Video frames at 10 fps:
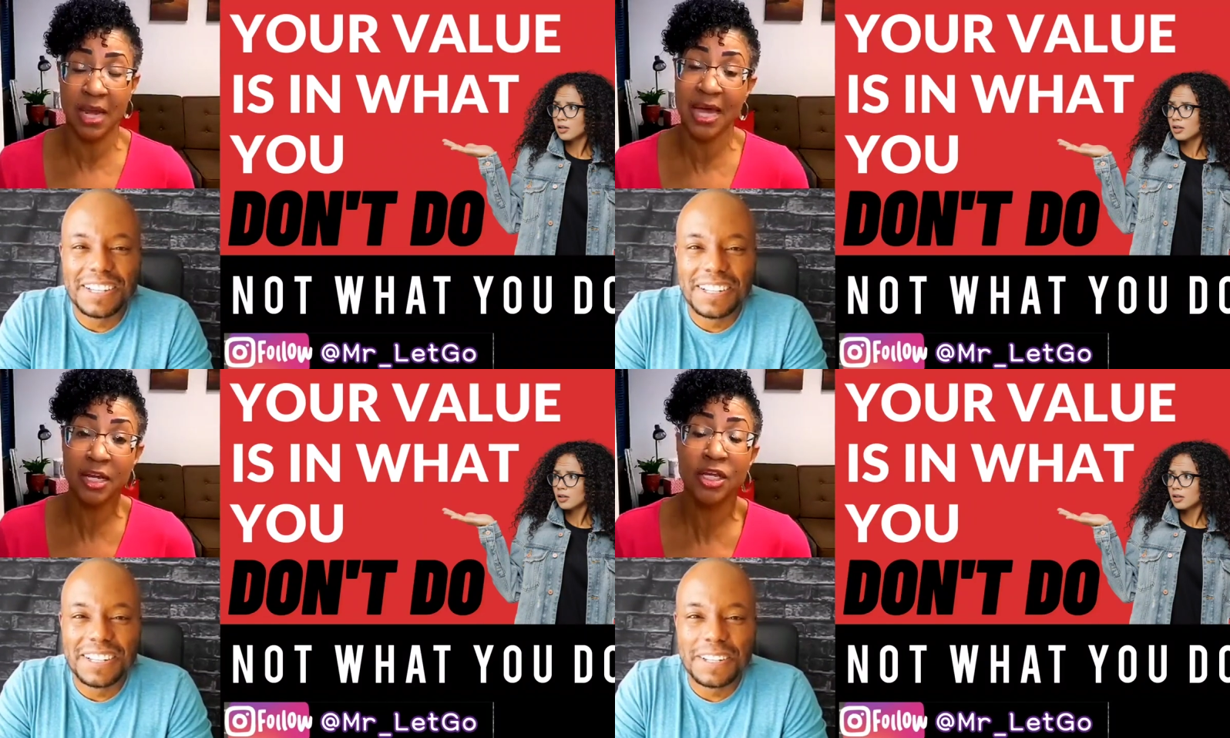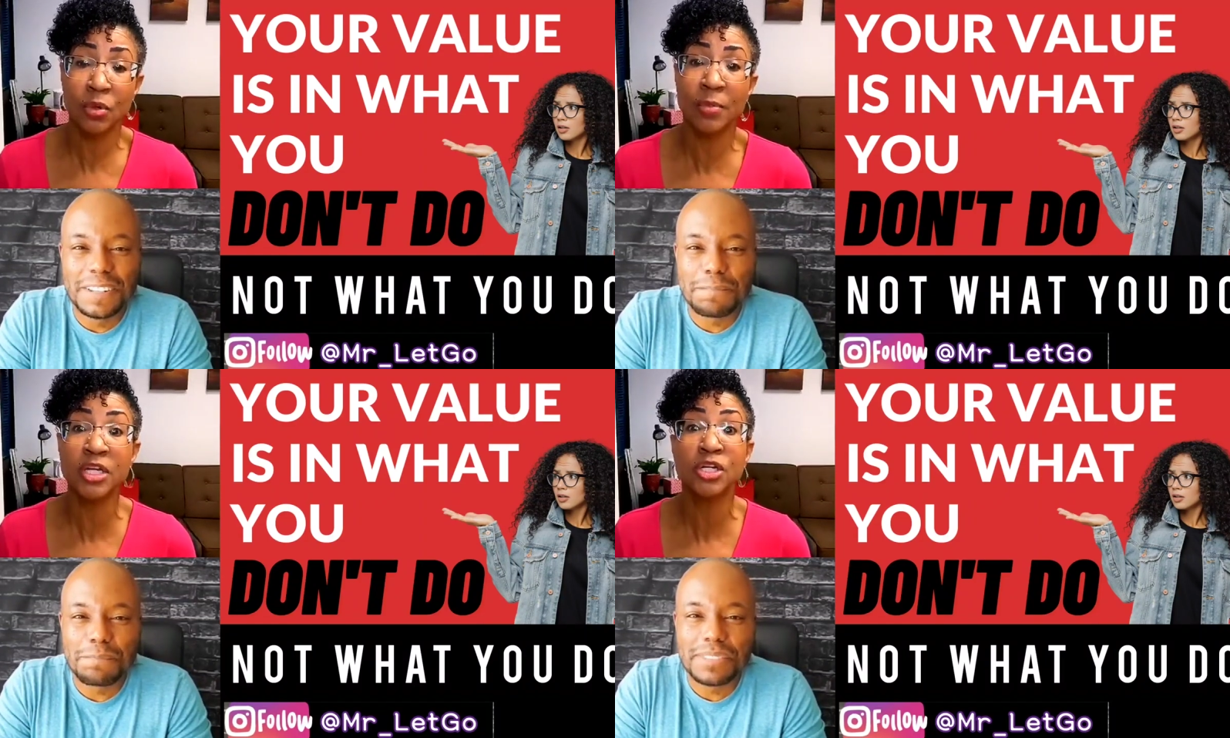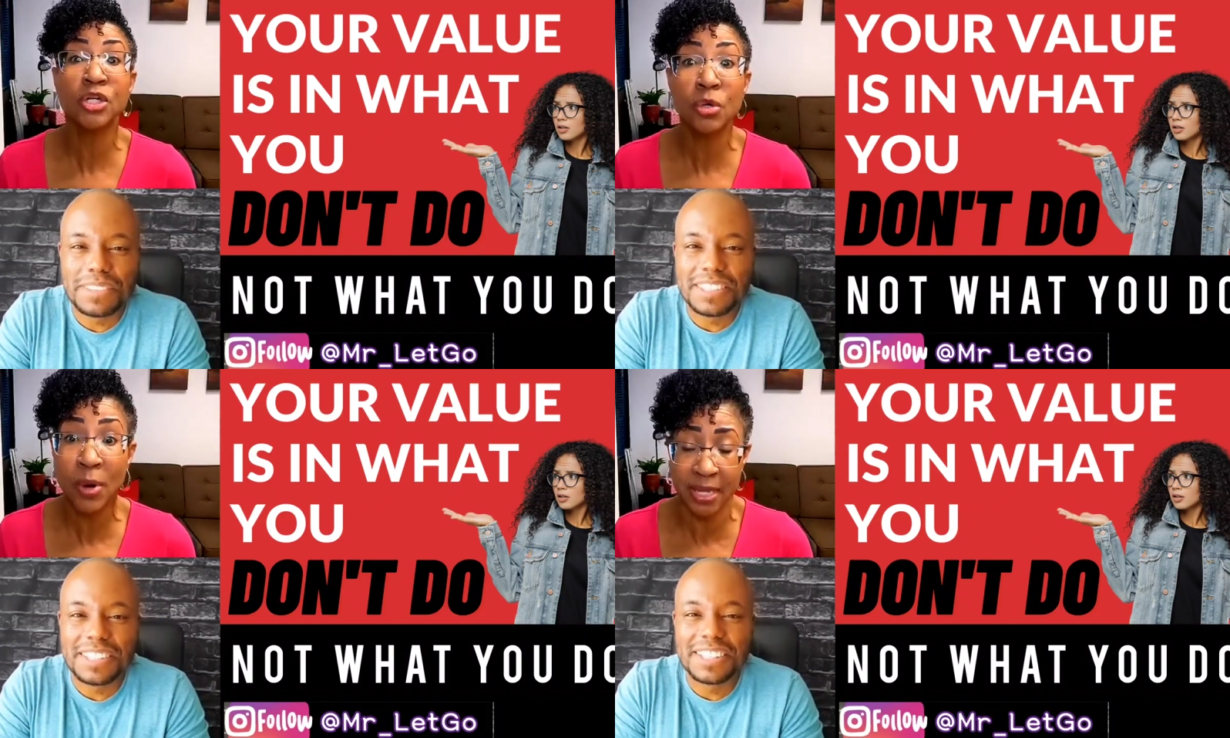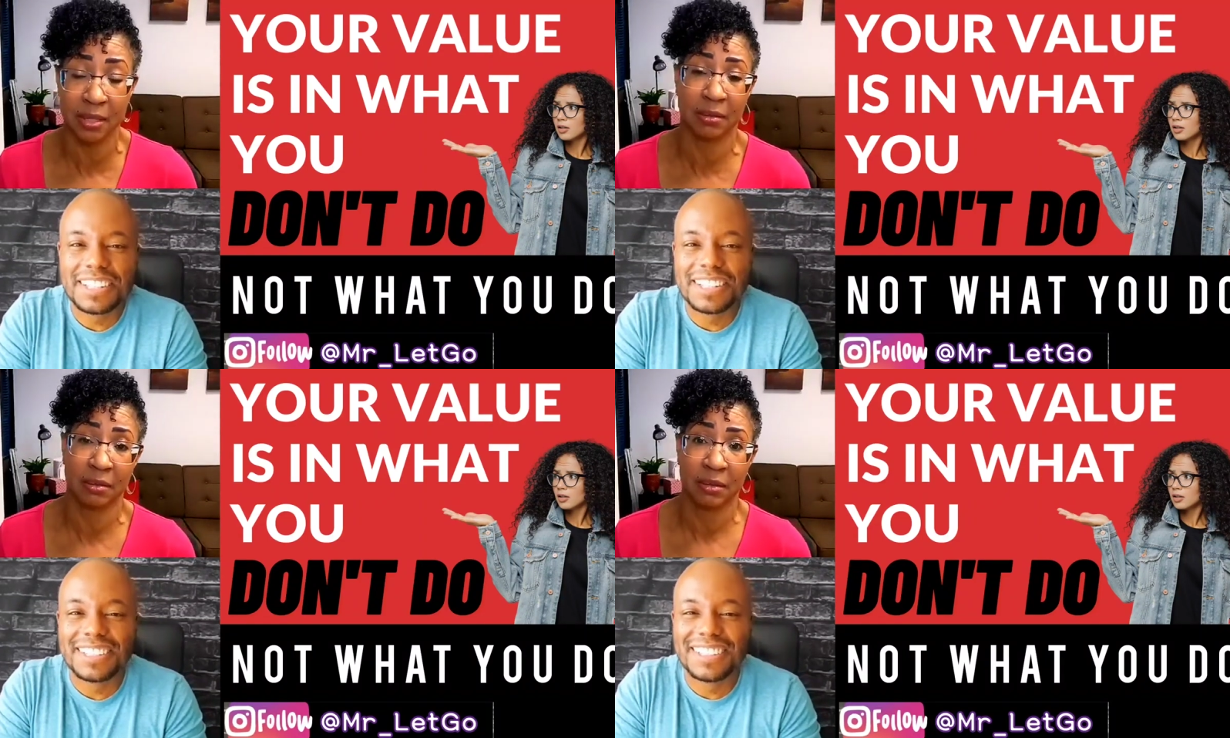Speaker 1: a human doing.
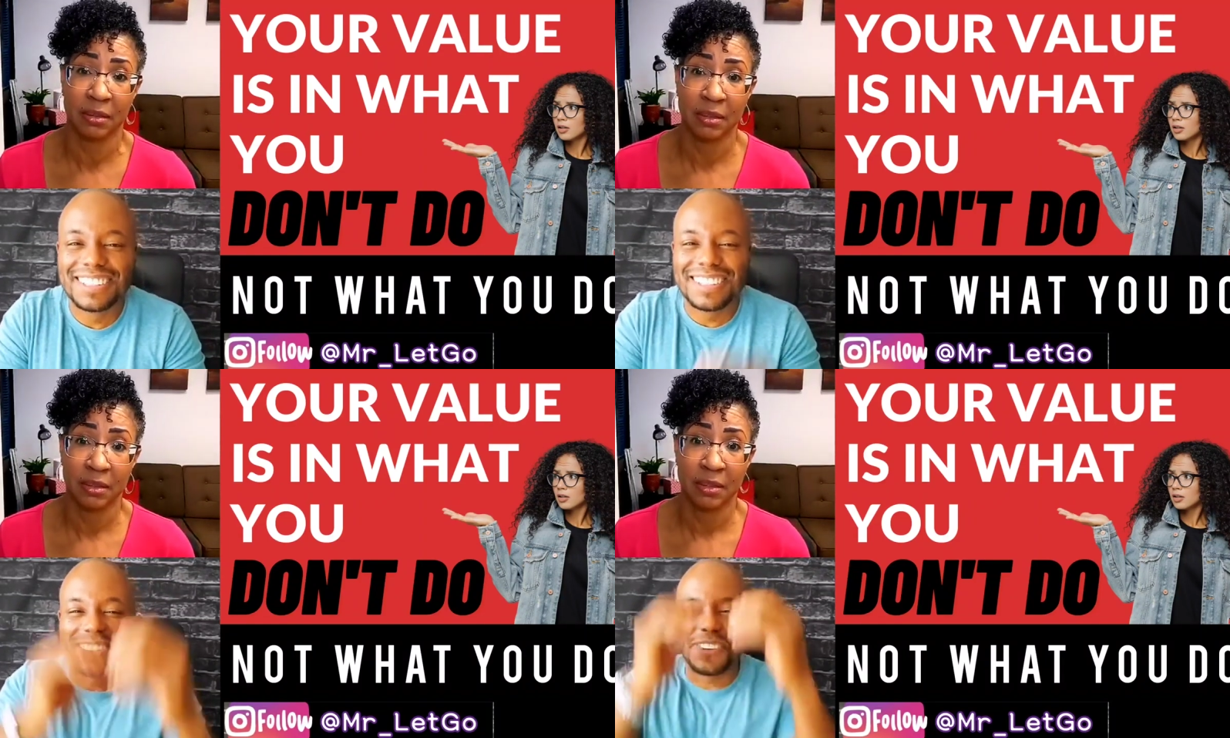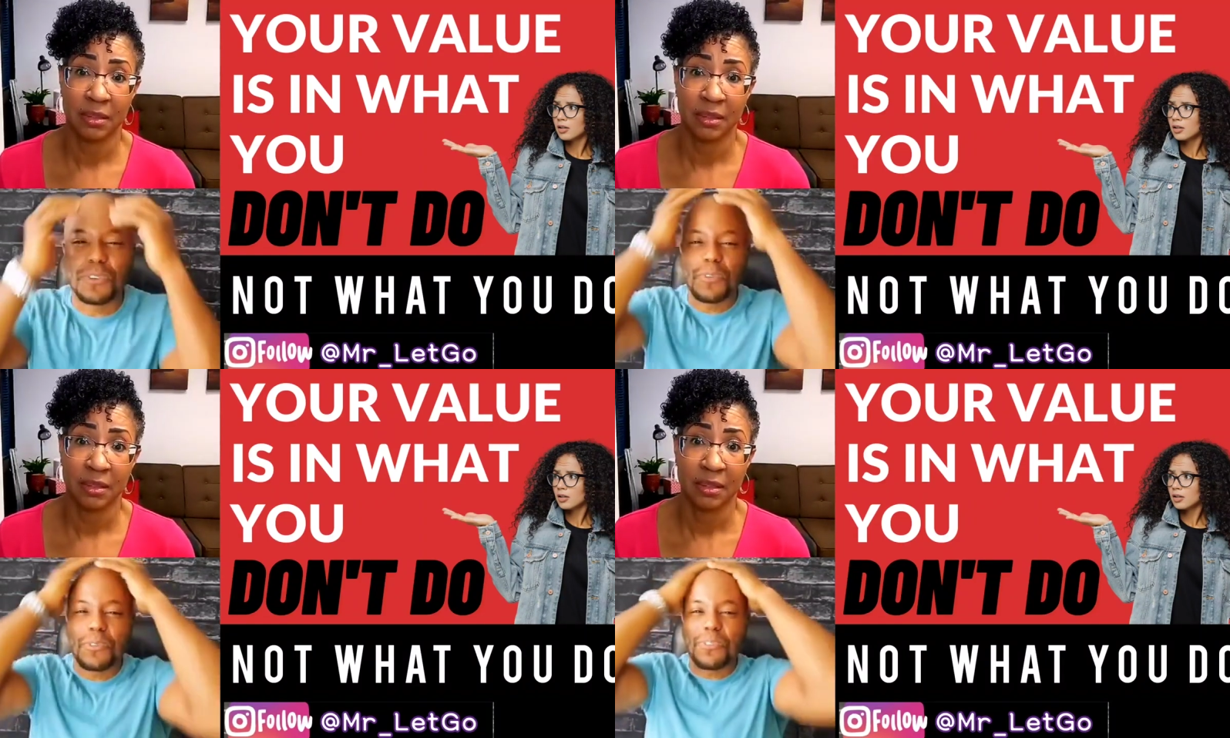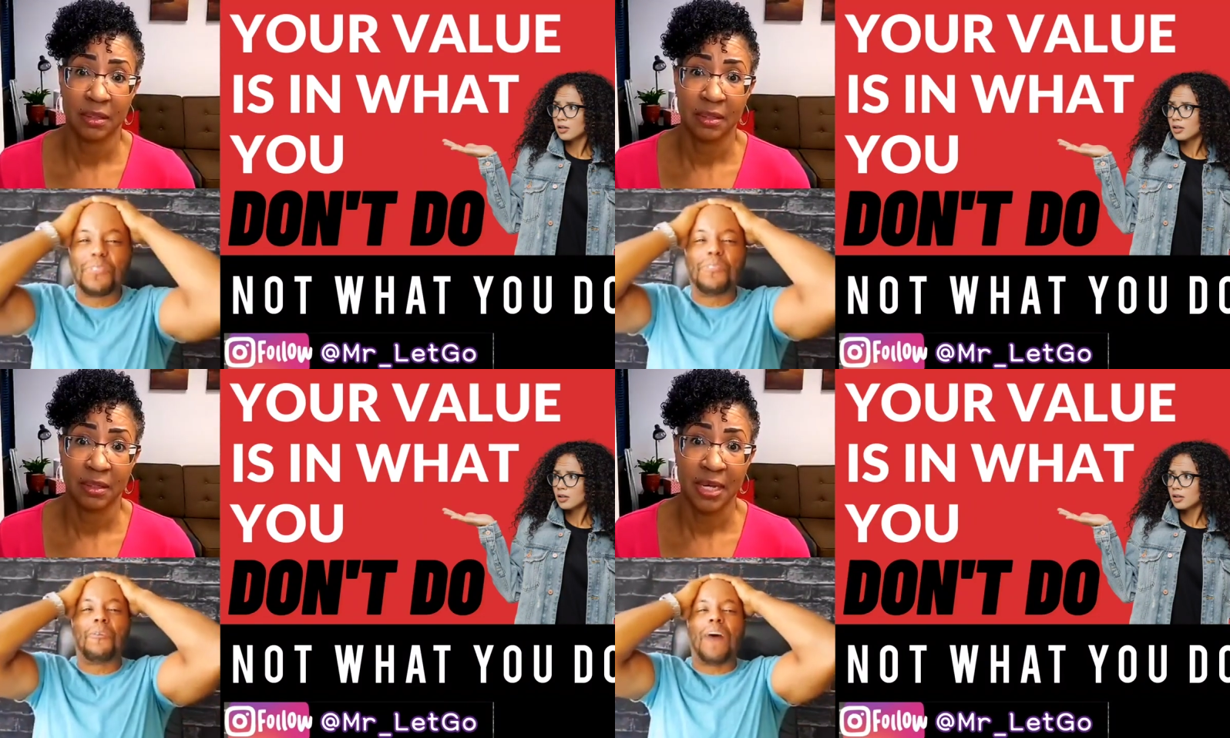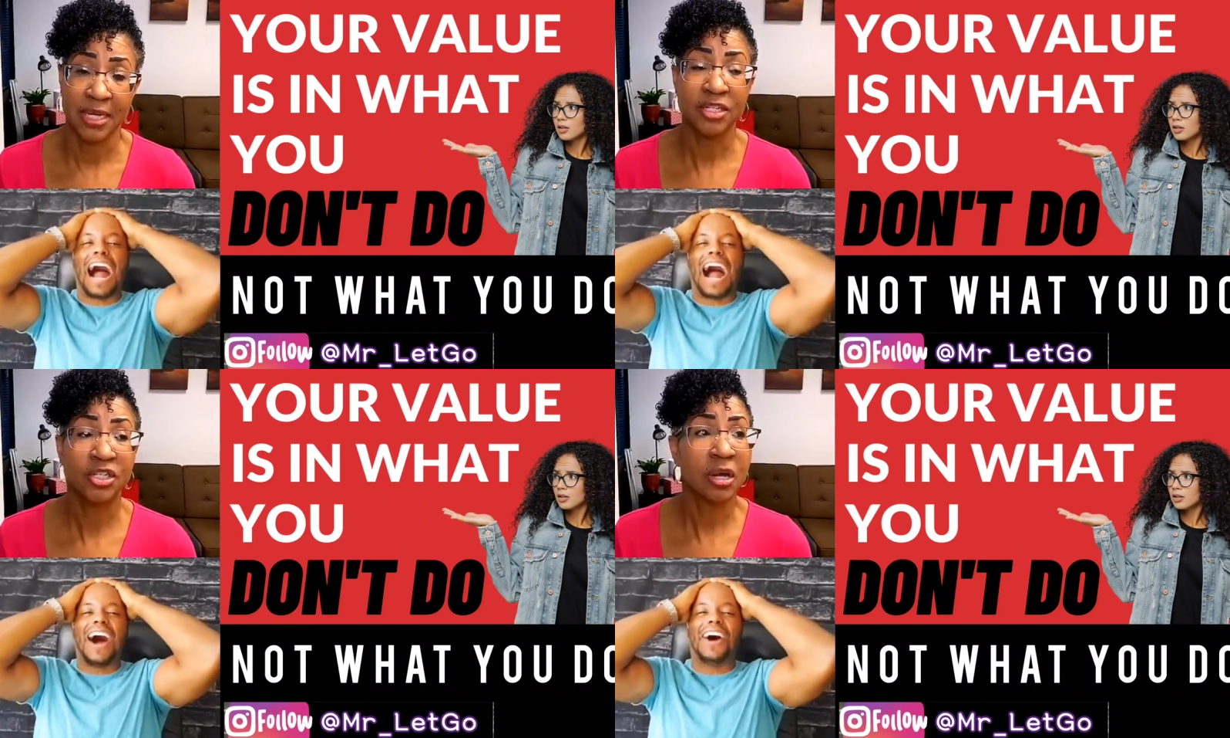
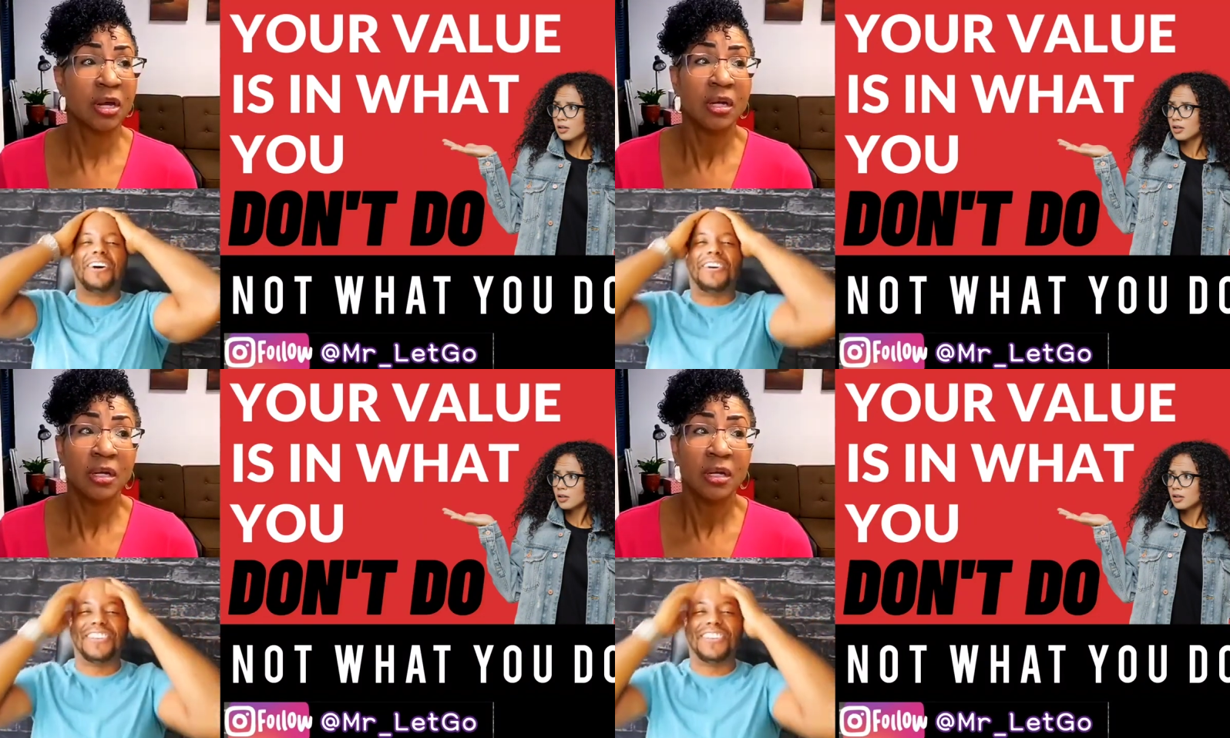Wow.